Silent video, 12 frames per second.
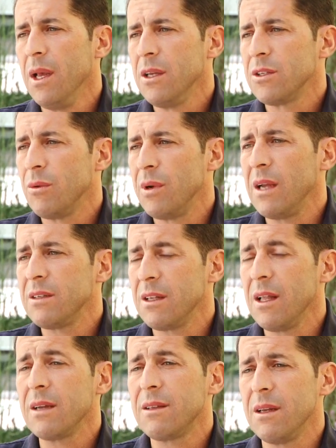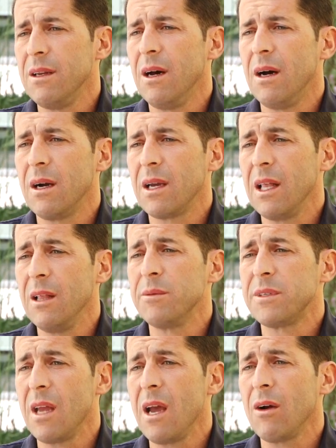So when I selected Caleb
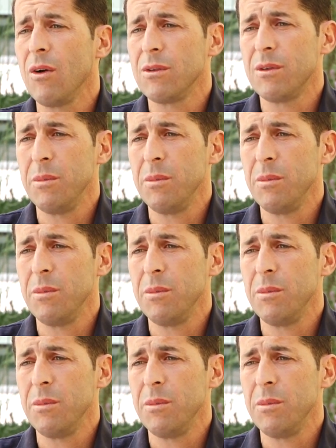Stanko to